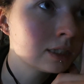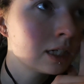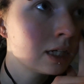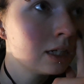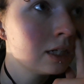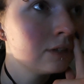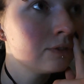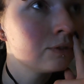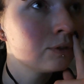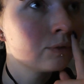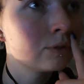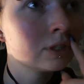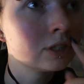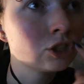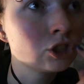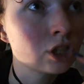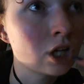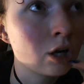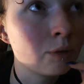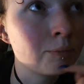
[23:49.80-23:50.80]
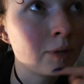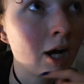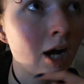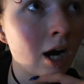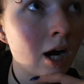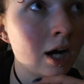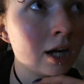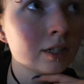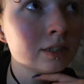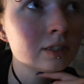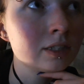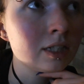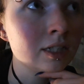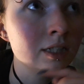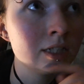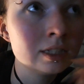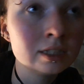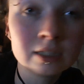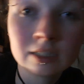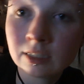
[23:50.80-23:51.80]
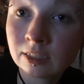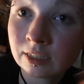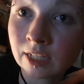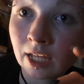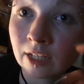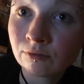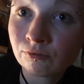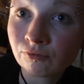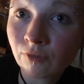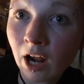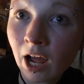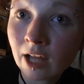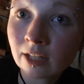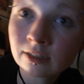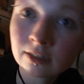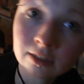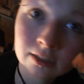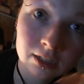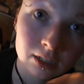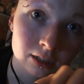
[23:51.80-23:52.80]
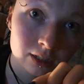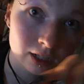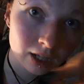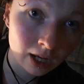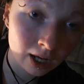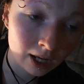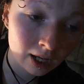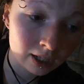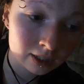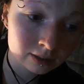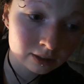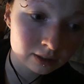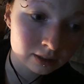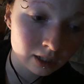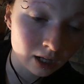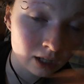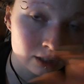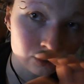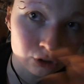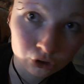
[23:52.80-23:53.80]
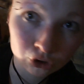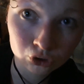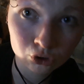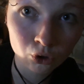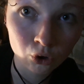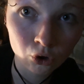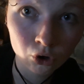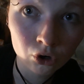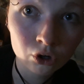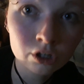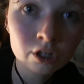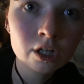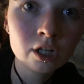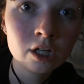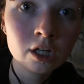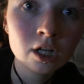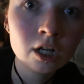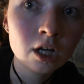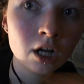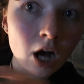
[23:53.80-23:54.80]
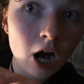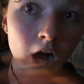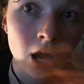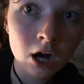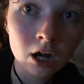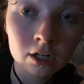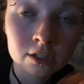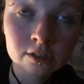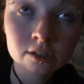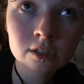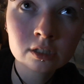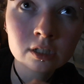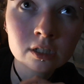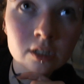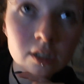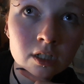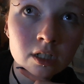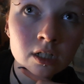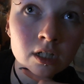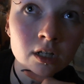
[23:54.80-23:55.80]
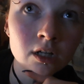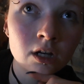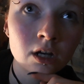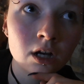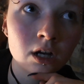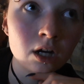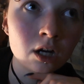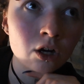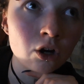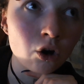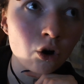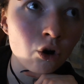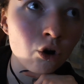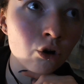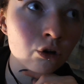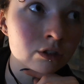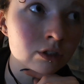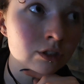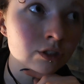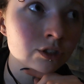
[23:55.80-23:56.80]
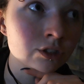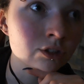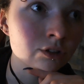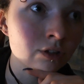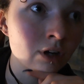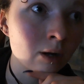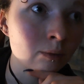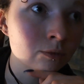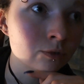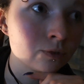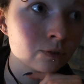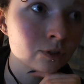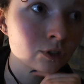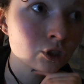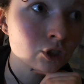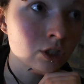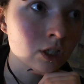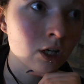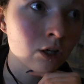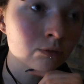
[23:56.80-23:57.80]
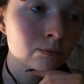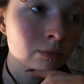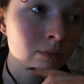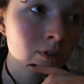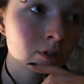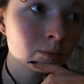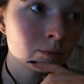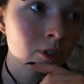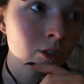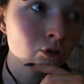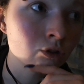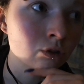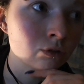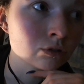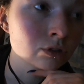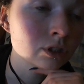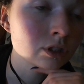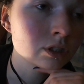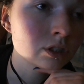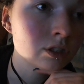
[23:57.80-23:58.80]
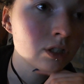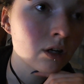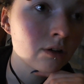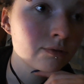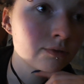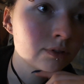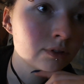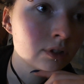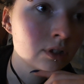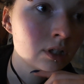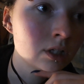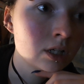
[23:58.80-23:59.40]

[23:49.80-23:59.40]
if you want to check out my art, it's Dead Rat and art on Instagram if you want to check out some of my drawings and stuff.